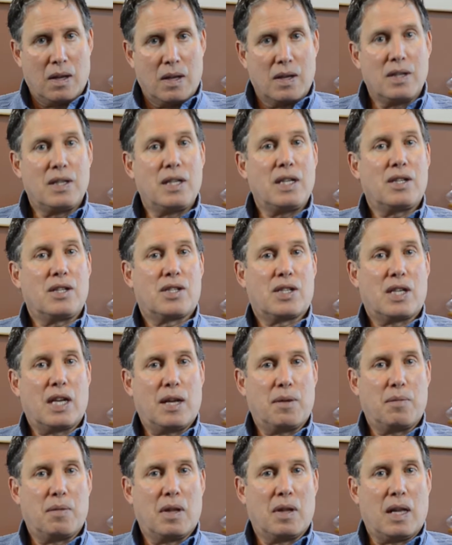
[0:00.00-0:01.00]

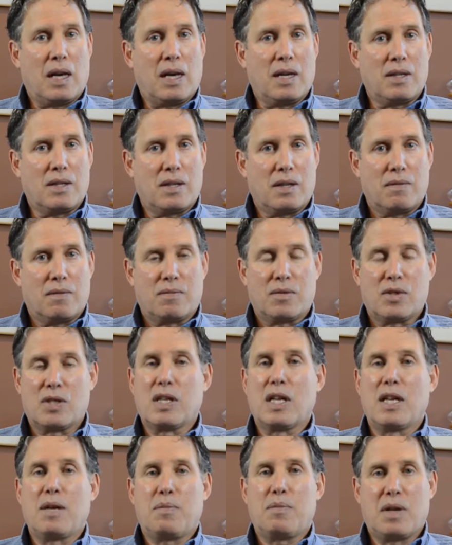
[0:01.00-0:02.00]
destabilized,
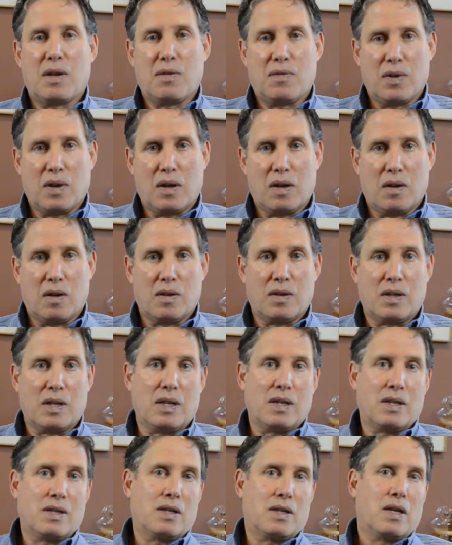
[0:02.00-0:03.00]
sleep
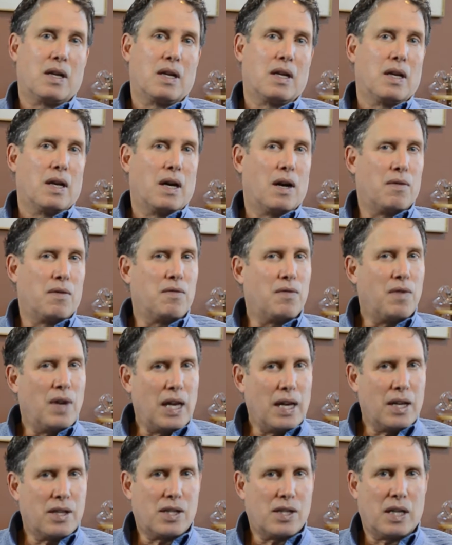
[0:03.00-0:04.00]
difficulties, a
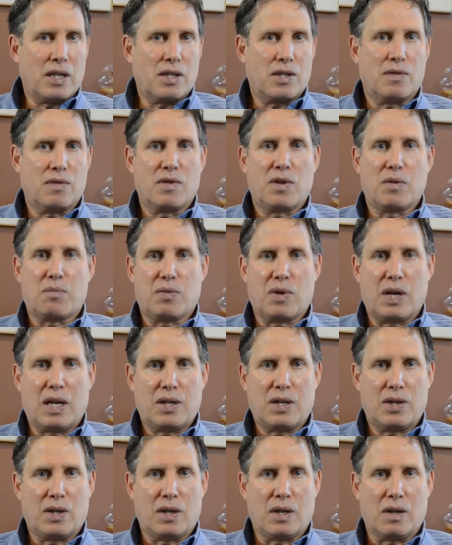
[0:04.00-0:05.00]
vague sense of
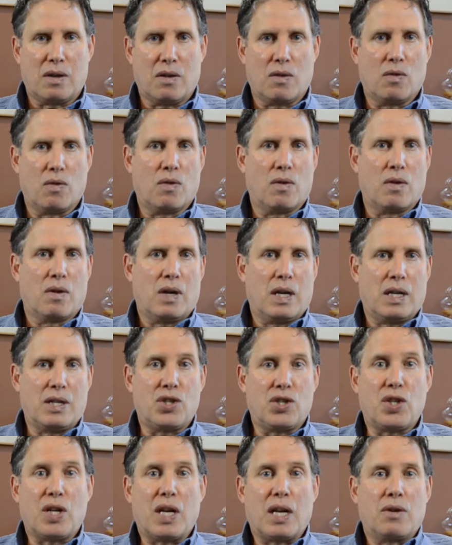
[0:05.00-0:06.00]
depression, or a
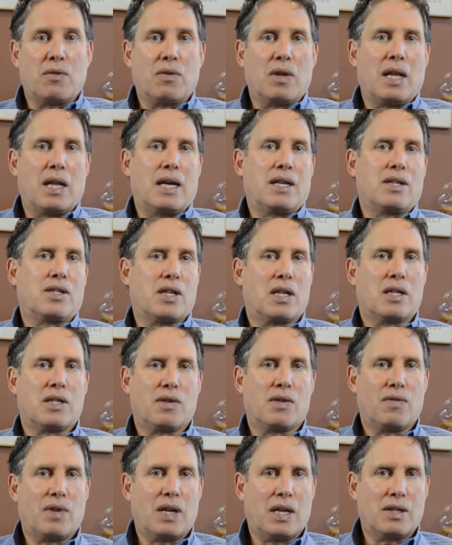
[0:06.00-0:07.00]
generalized sense
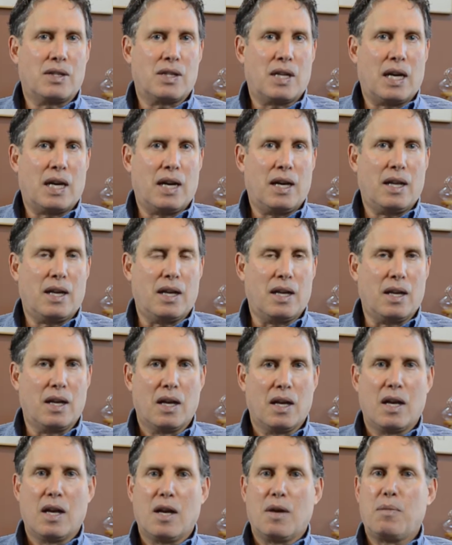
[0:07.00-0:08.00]
of anxiety,
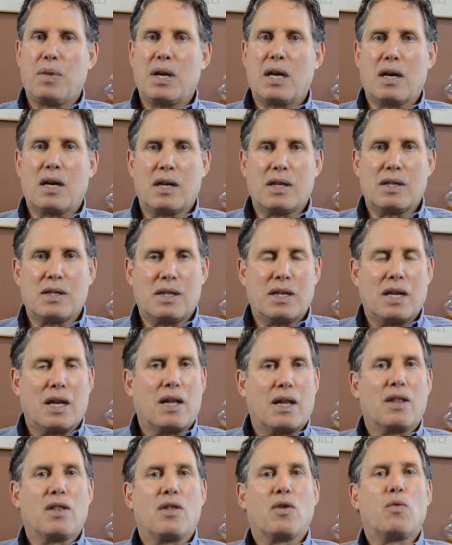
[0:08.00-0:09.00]
because
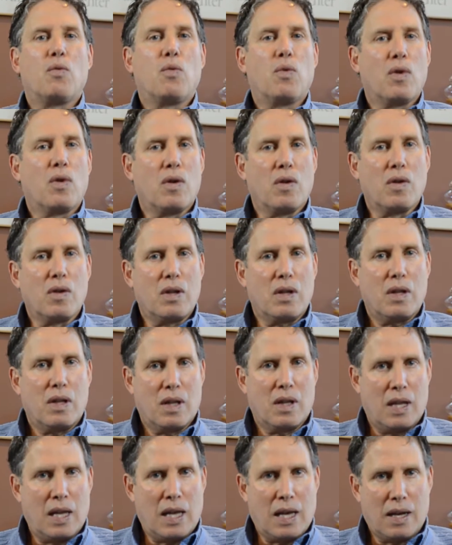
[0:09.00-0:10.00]
the world
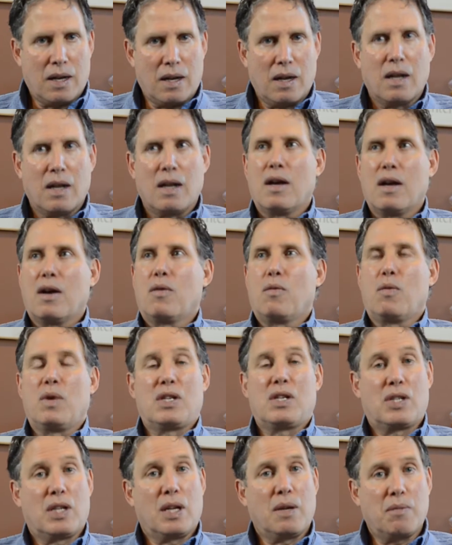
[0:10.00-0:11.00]
that we
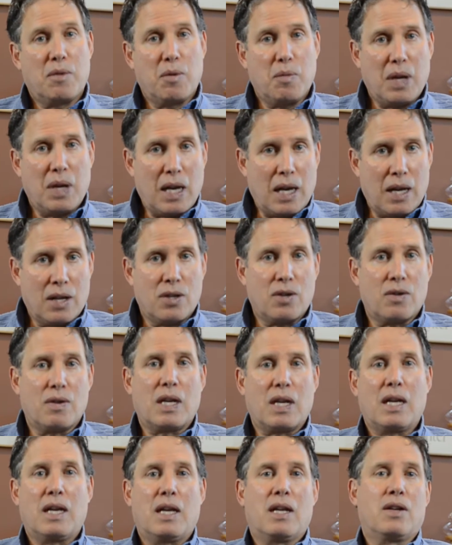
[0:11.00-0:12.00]
seem to be
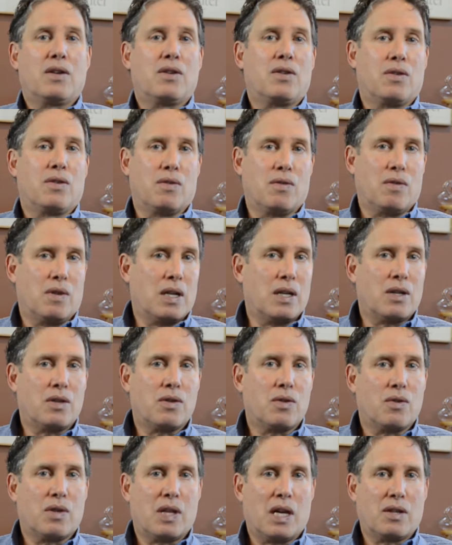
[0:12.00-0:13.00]
entering into in
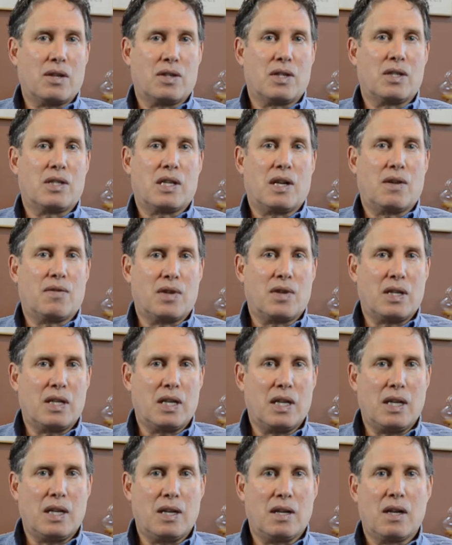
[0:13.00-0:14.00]

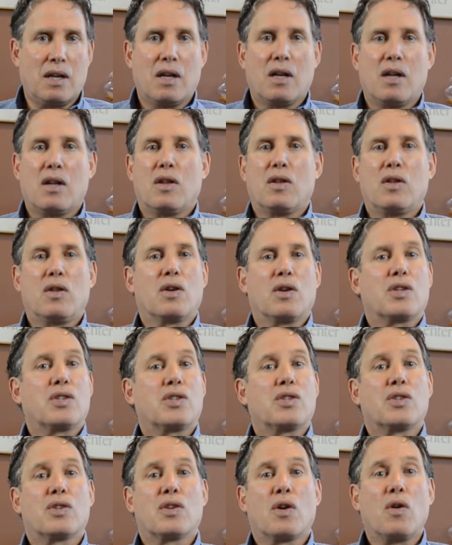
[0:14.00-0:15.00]
2017 looks
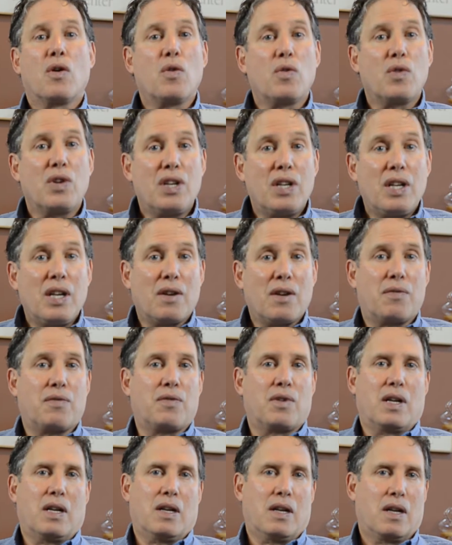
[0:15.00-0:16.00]
so
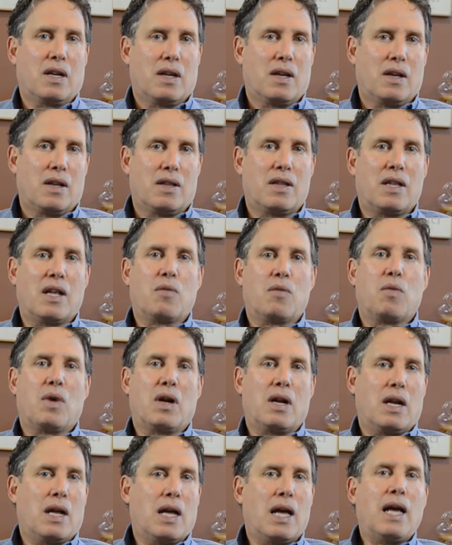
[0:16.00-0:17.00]
different than
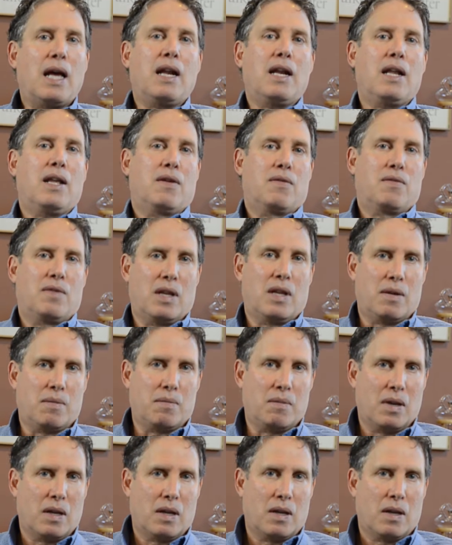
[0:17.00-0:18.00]
what any of them
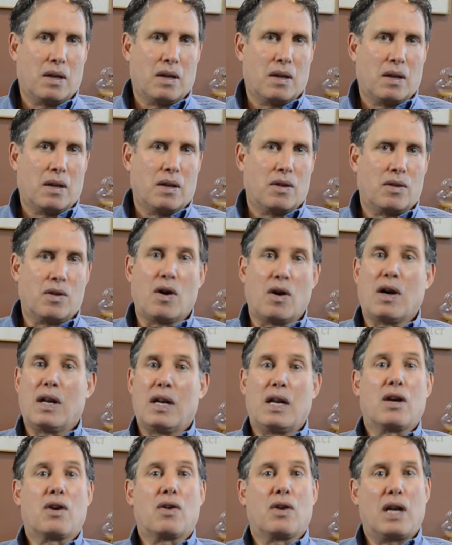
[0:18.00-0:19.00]
thought
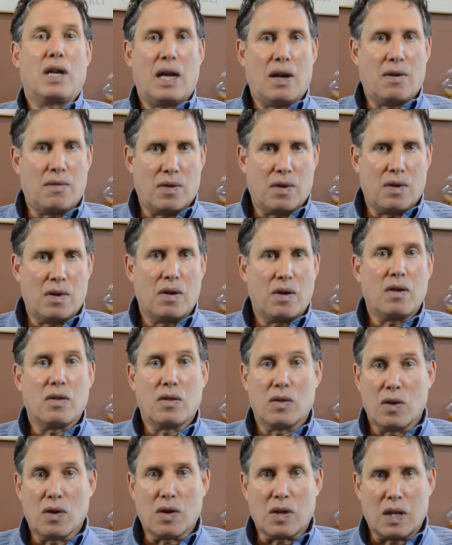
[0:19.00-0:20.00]
it could ever
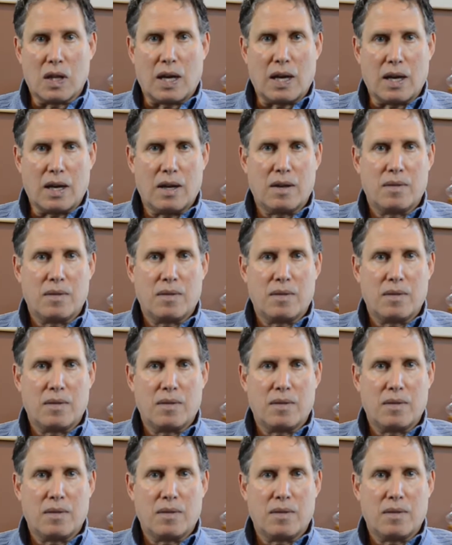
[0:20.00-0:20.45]
look like.